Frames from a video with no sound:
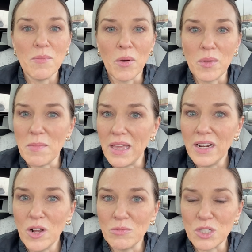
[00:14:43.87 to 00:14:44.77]
But we made
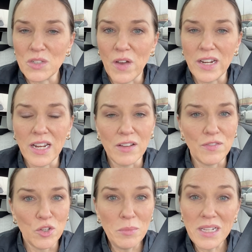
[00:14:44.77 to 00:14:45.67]
it home just fine. And a
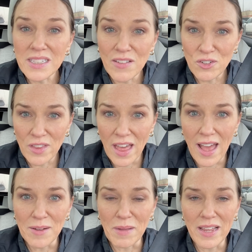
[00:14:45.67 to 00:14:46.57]
few minutes after
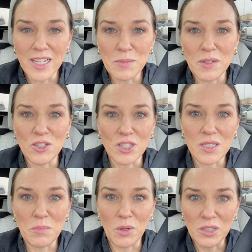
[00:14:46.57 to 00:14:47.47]
that, my husband
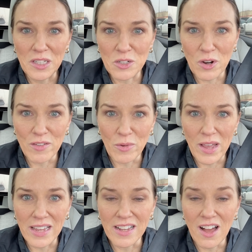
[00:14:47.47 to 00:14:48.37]
just pulled in the
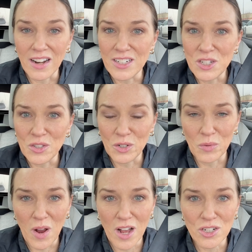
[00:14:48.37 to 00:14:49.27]
driveway and got into the
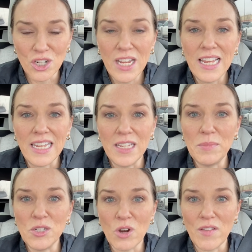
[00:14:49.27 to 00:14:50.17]
garage. He'd
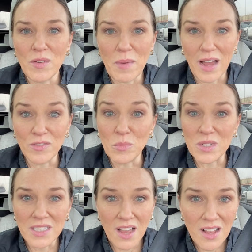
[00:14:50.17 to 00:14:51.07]
been driving back from
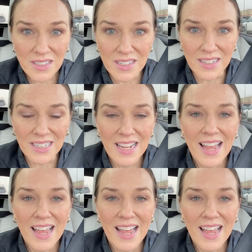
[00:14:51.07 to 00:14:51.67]
Wisconsin.